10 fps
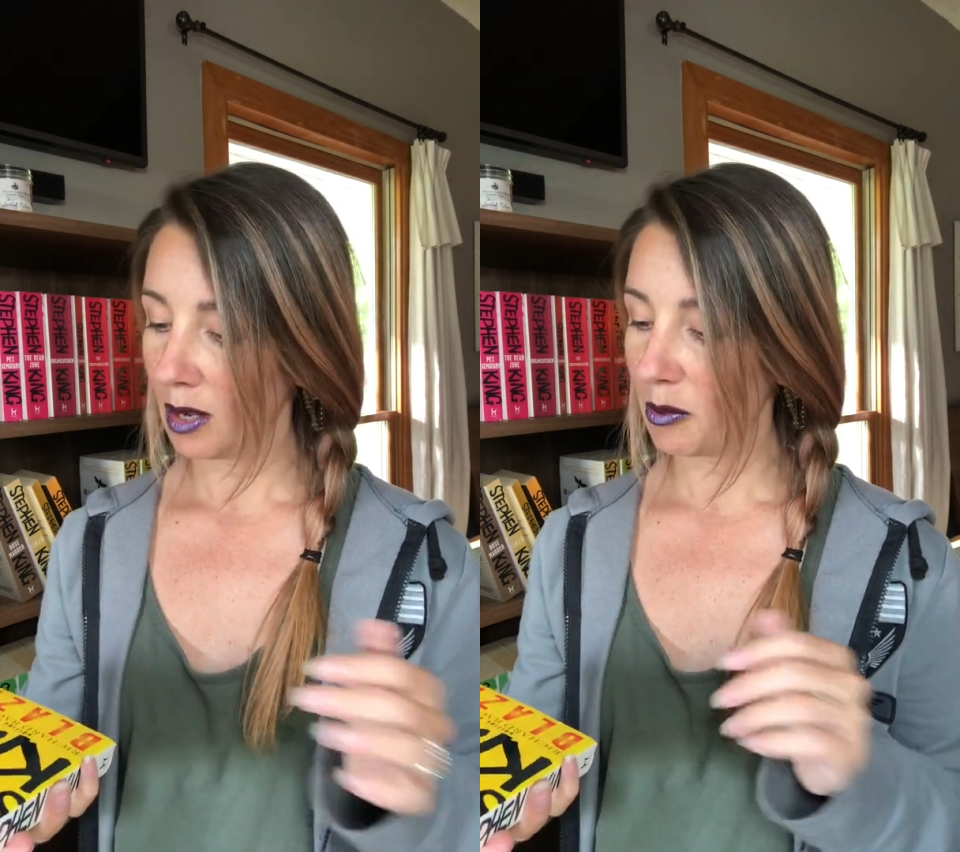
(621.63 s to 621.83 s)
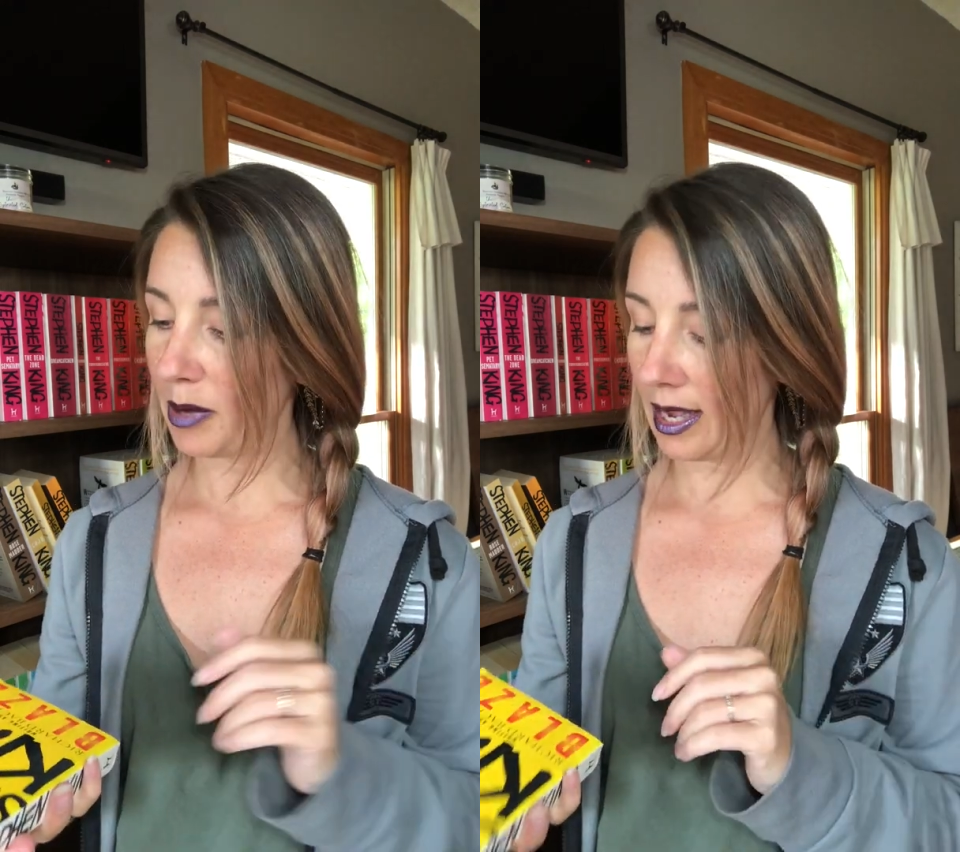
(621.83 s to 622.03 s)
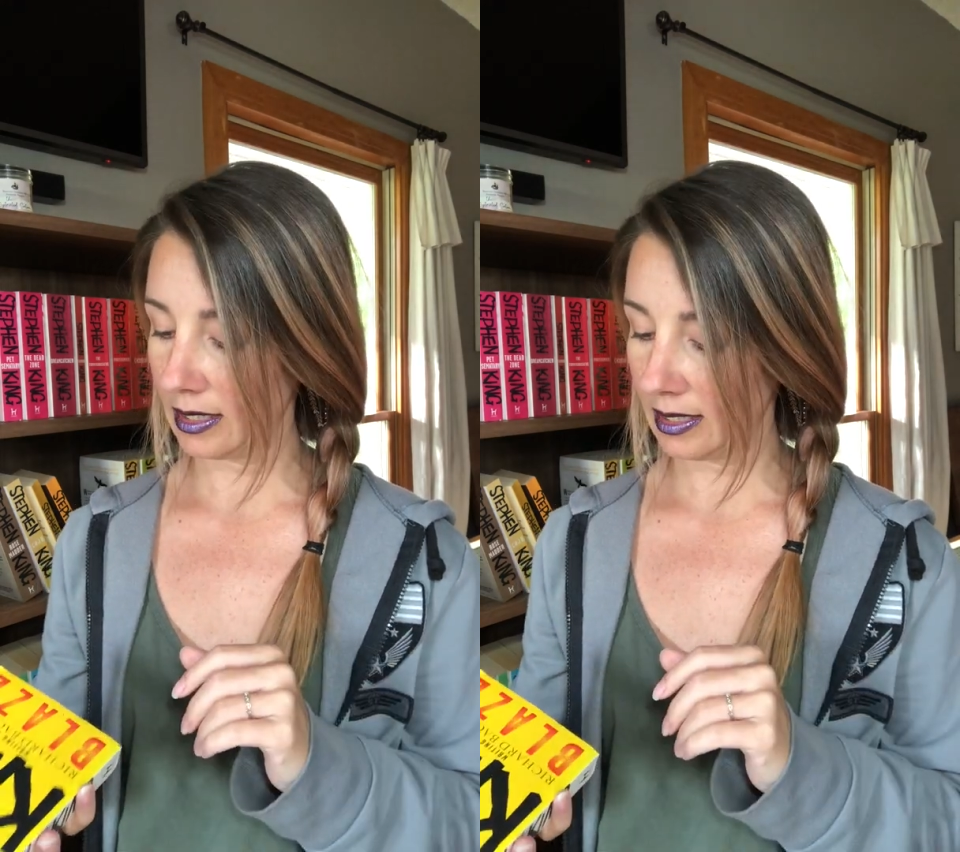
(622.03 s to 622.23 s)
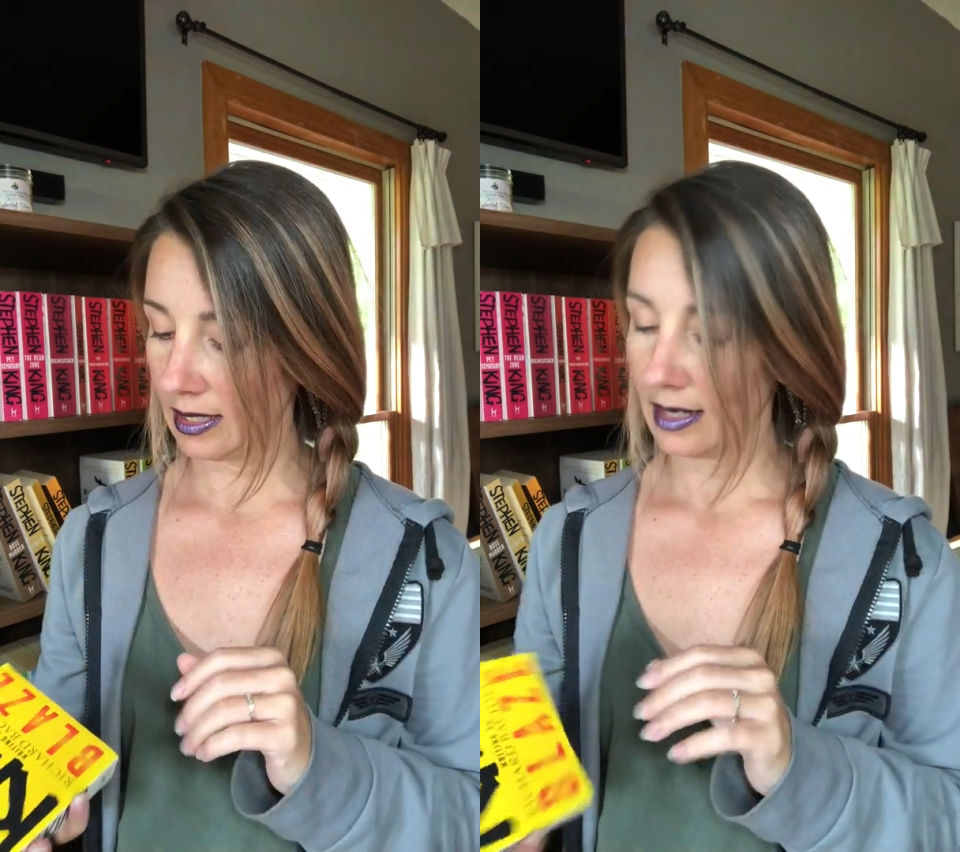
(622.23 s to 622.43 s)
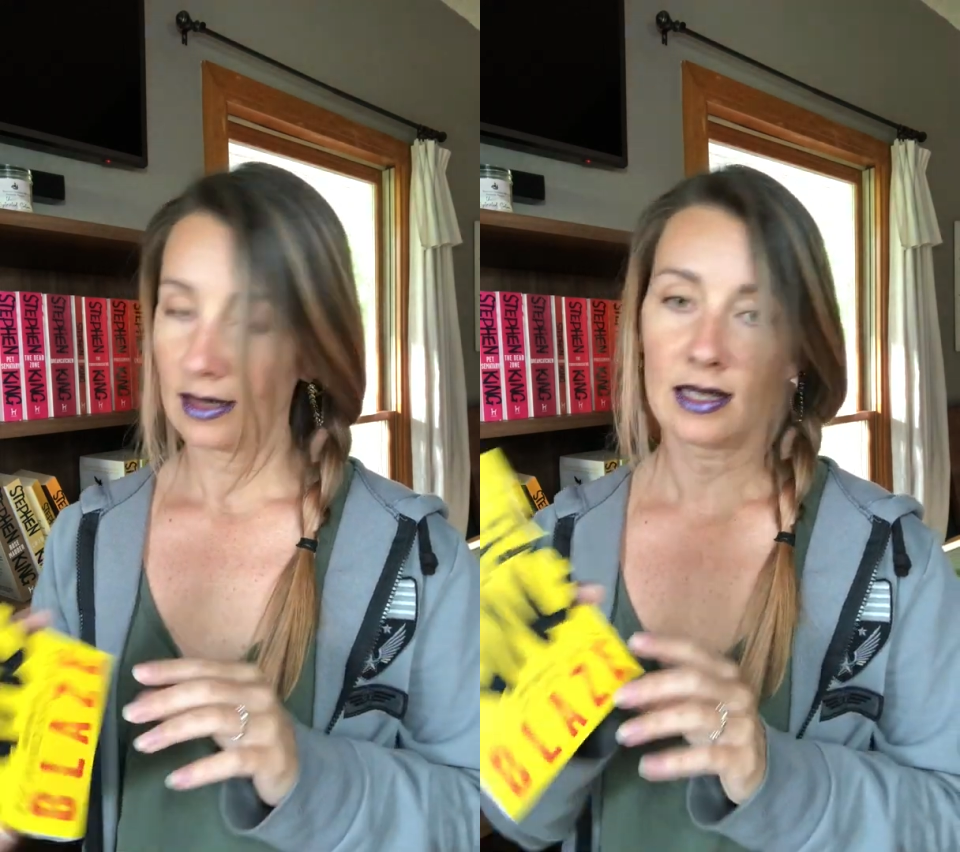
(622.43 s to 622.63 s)
But
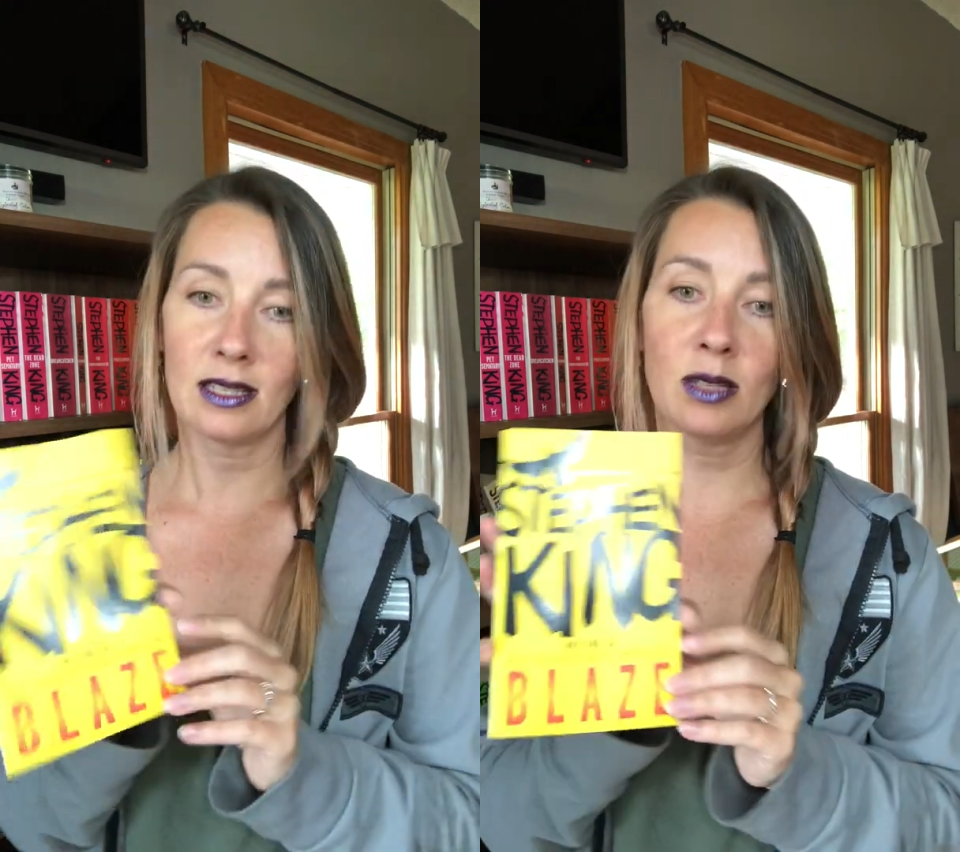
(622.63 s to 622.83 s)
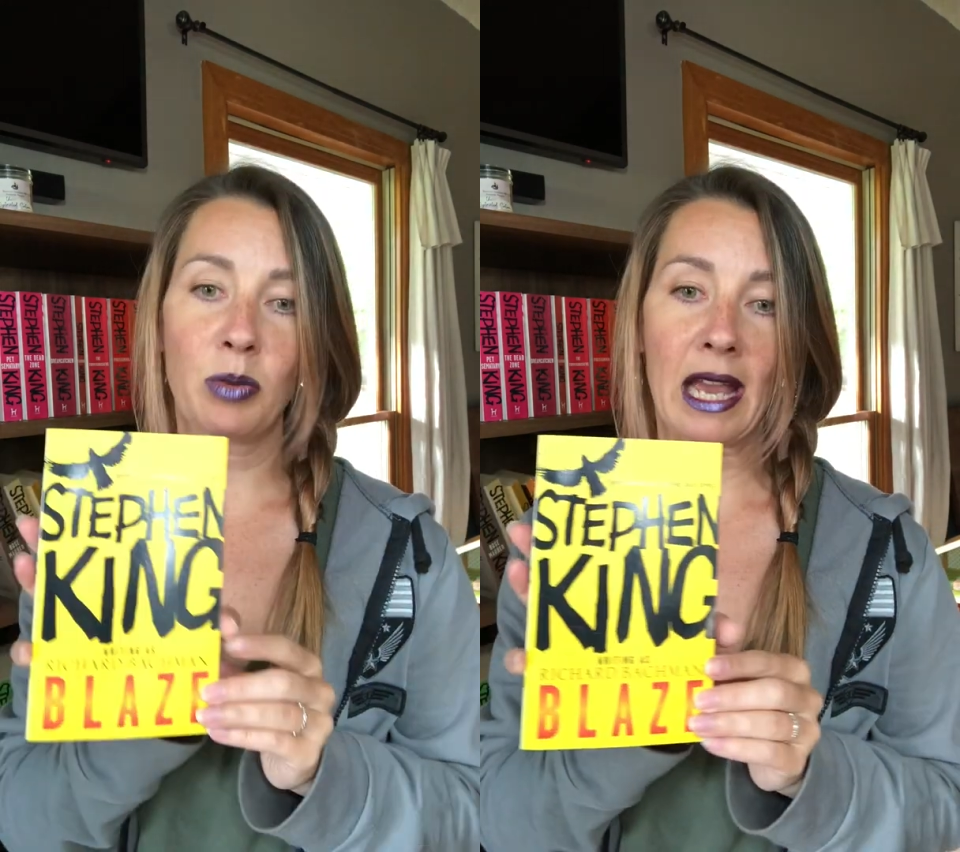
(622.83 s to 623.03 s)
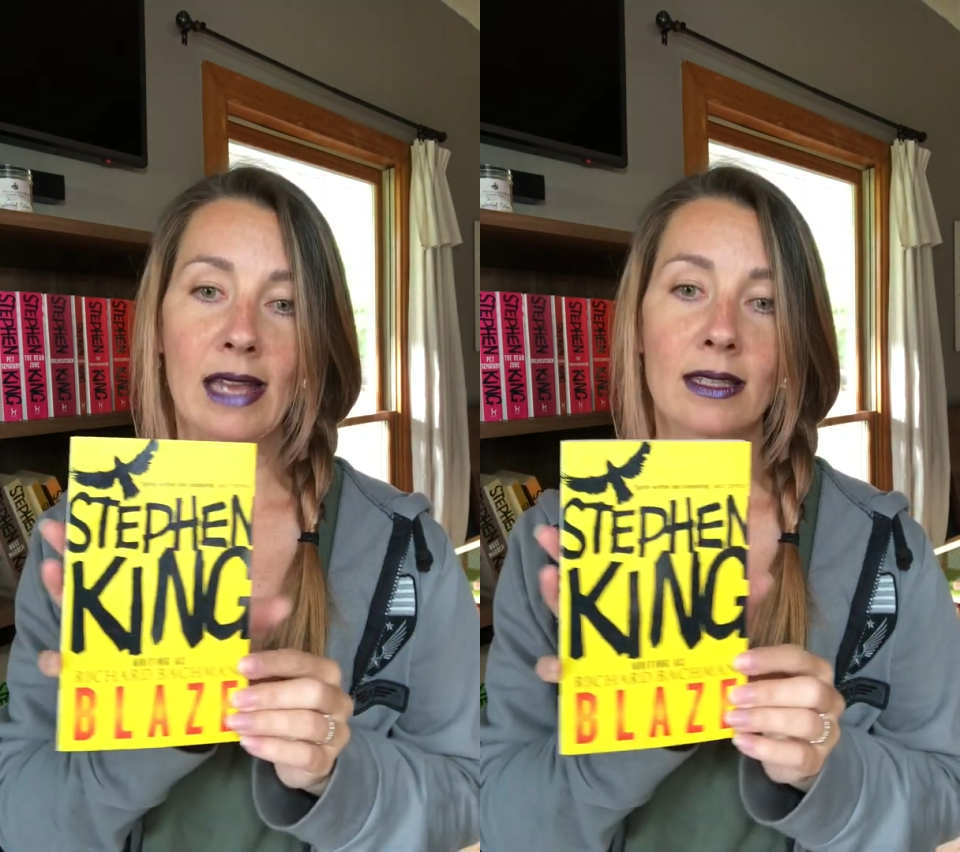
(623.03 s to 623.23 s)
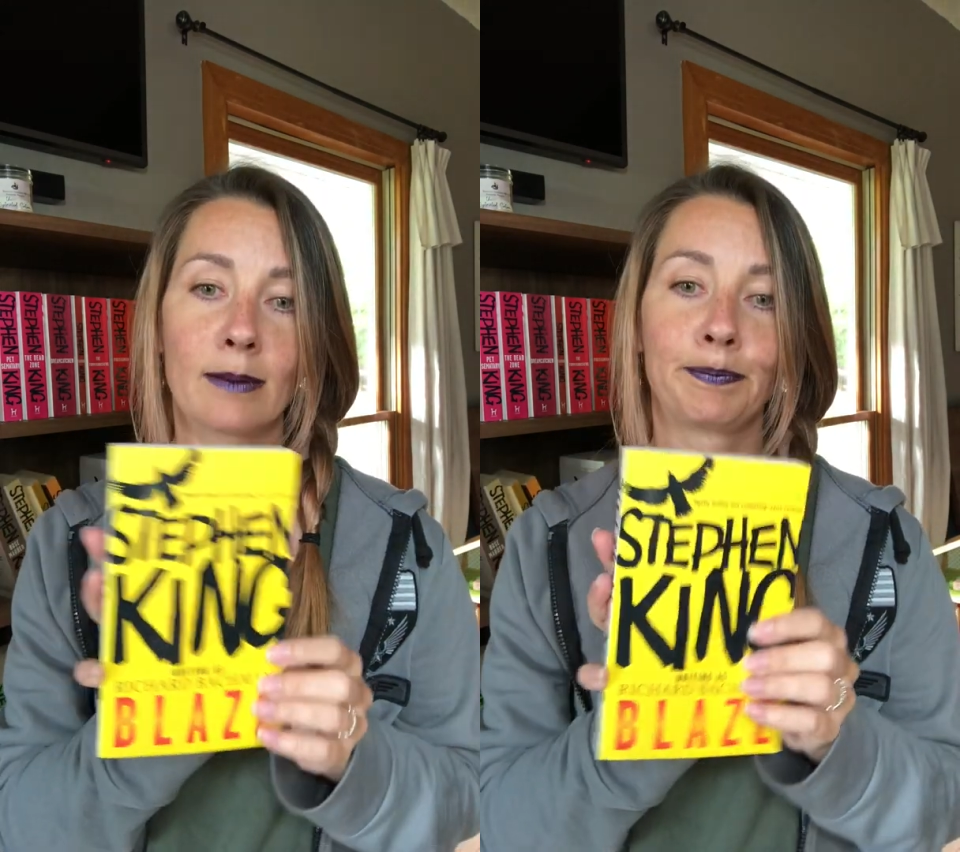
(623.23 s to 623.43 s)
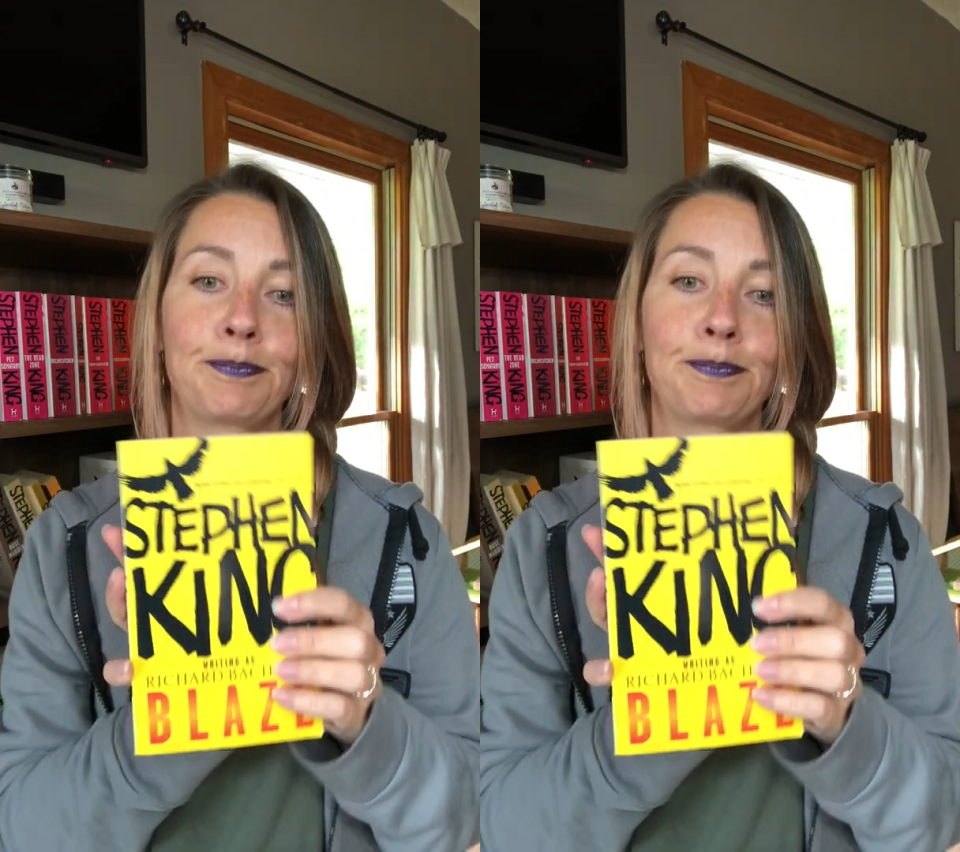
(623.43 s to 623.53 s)
this is Blaze.